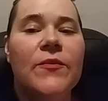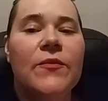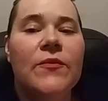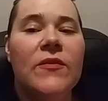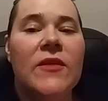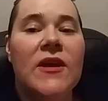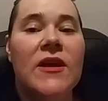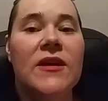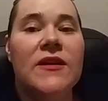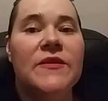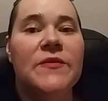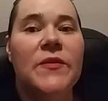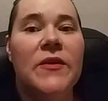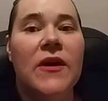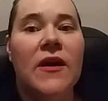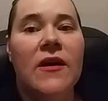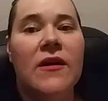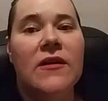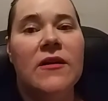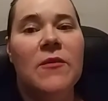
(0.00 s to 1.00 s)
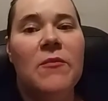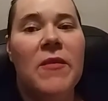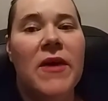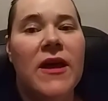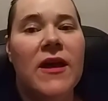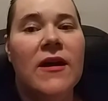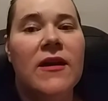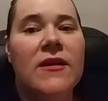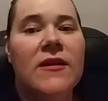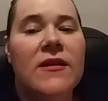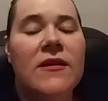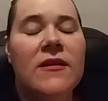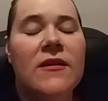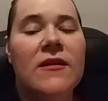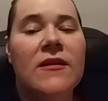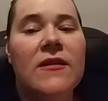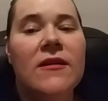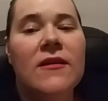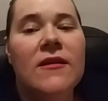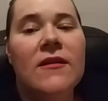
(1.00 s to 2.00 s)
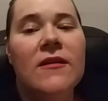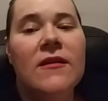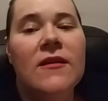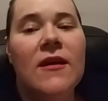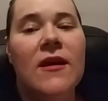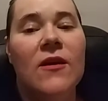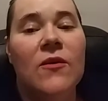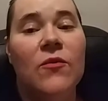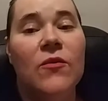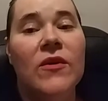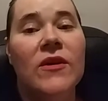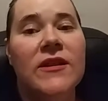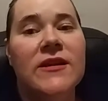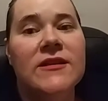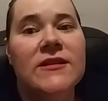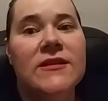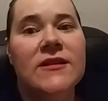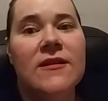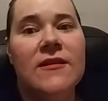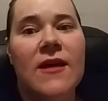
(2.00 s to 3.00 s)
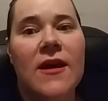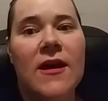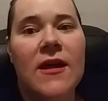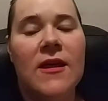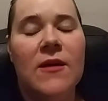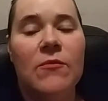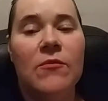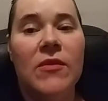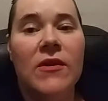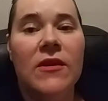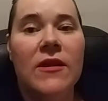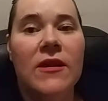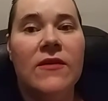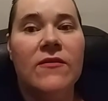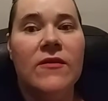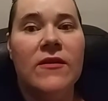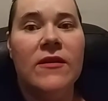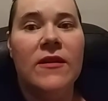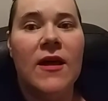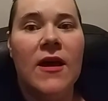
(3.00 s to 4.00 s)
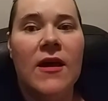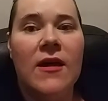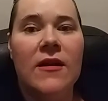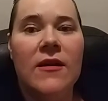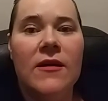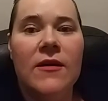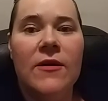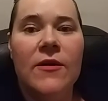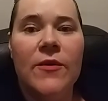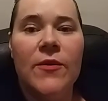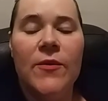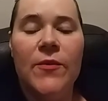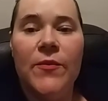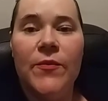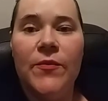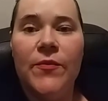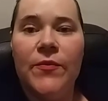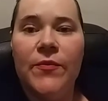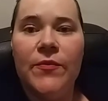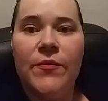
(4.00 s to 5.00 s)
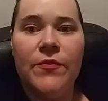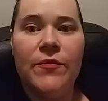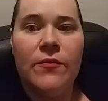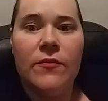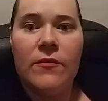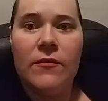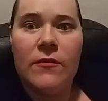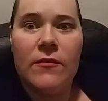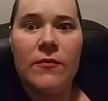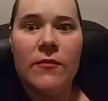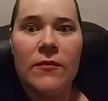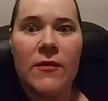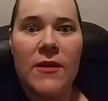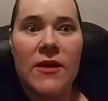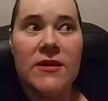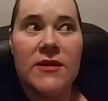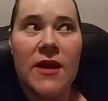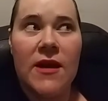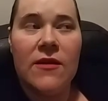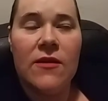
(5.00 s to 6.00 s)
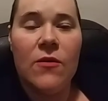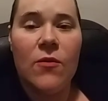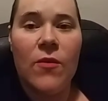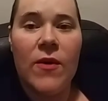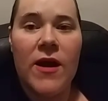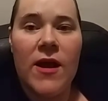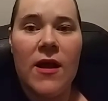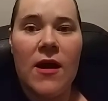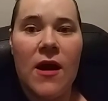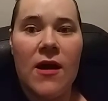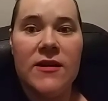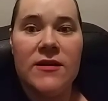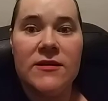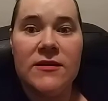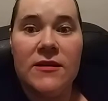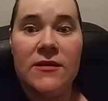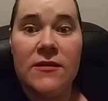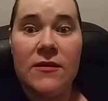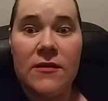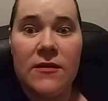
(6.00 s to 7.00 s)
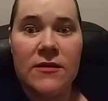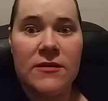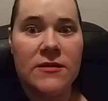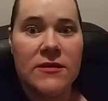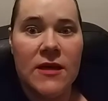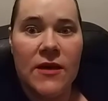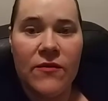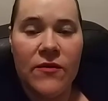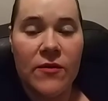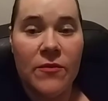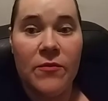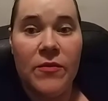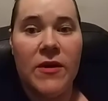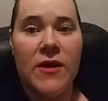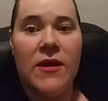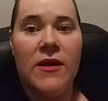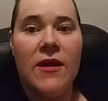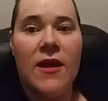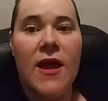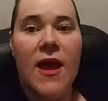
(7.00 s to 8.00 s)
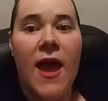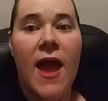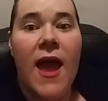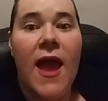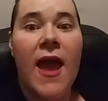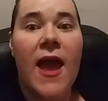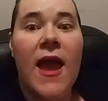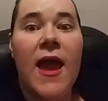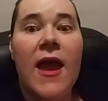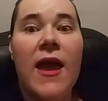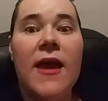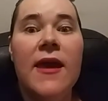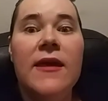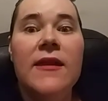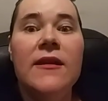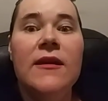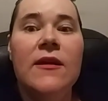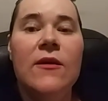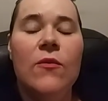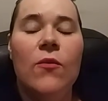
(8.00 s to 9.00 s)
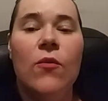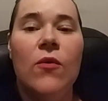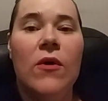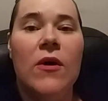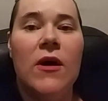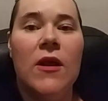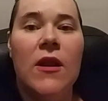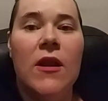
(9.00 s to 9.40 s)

that He's beyond a man and really see that and believe in that. Because either way, honestly, there has never been anyone